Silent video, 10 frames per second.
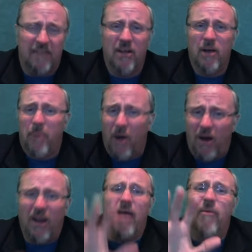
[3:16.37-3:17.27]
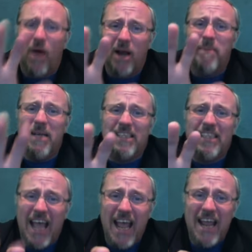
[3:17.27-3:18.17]
Paul, I want to be
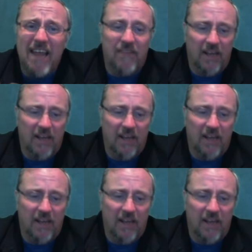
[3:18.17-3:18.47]
saved.